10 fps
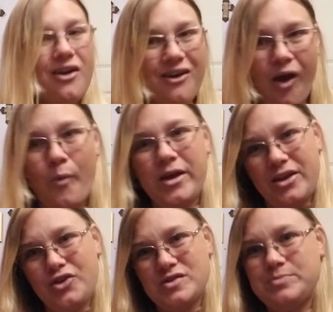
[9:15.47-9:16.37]
All we
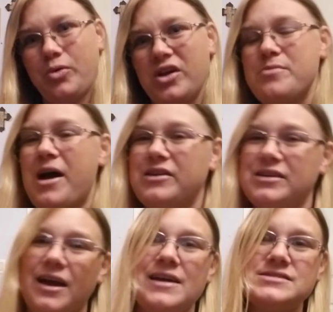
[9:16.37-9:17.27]
can do is pray about it,
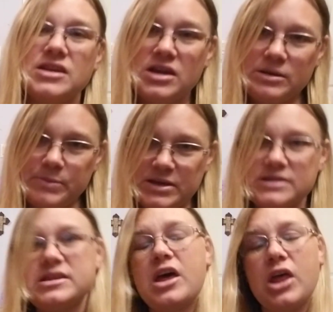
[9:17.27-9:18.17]
guys,
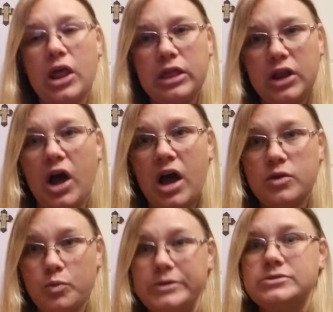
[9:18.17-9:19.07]
because
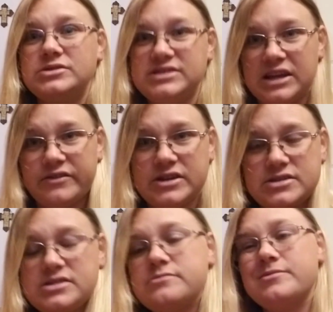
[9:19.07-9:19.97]
God will save
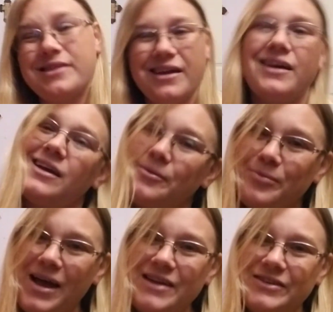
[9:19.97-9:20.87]
us.
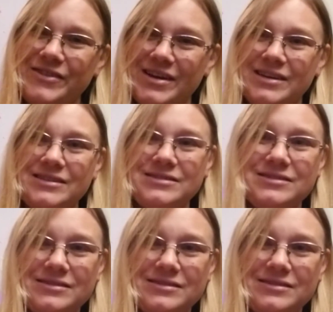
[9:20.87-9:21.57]
Bye, everybody.